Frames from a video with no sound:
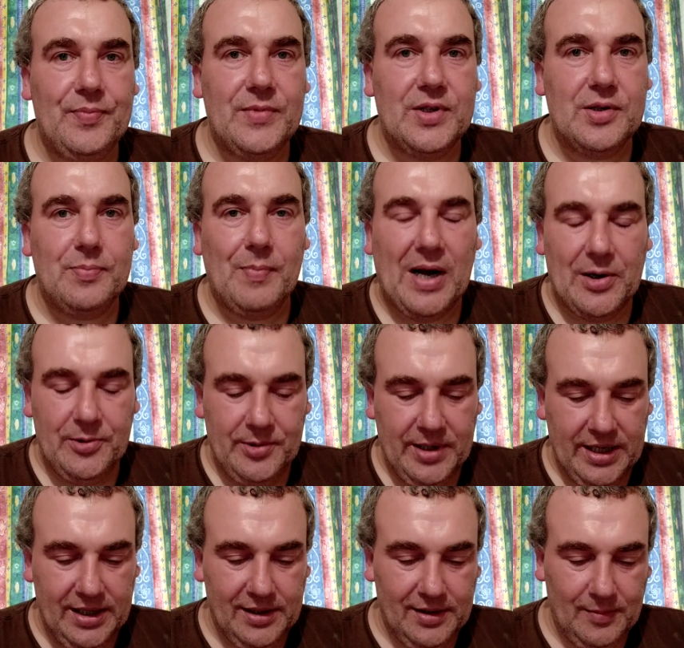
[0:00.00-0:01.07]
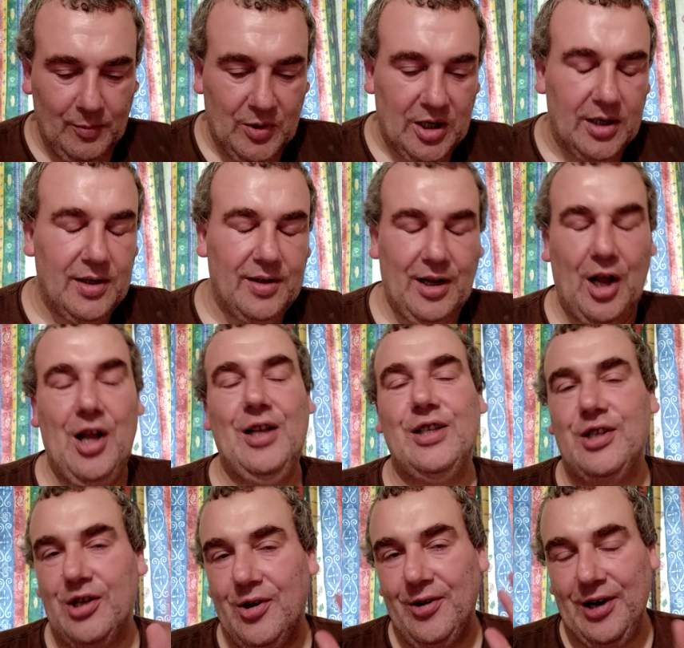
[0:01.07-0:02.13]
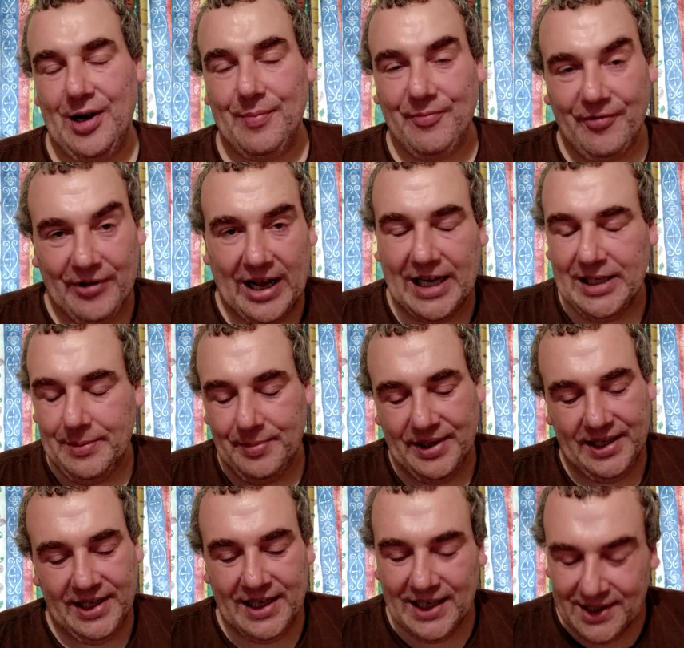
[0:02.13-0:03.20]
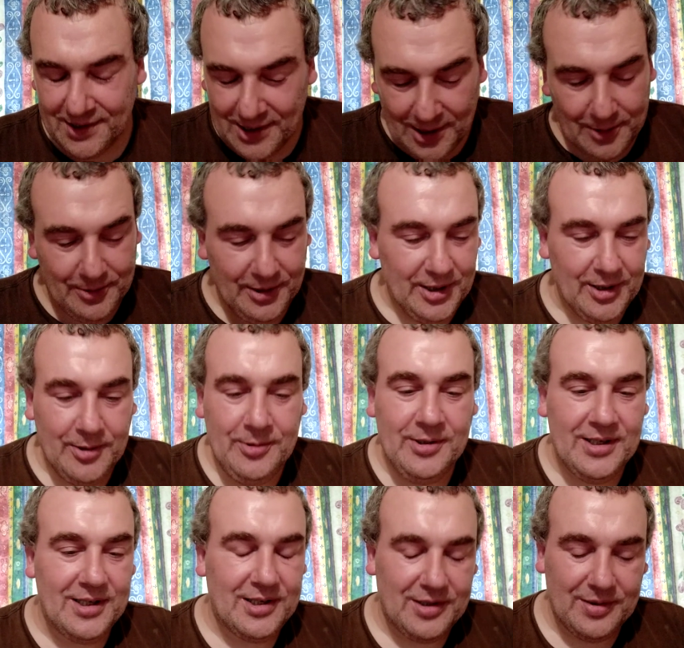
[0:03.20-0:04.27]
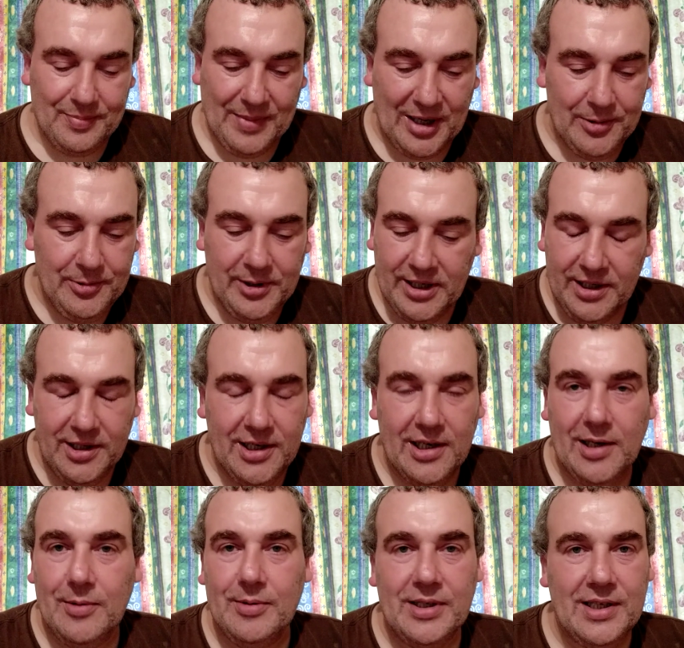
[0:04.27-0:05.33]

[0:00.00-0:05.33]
smoking. Sorry, I'm vaping. You get so used to smoking, you know.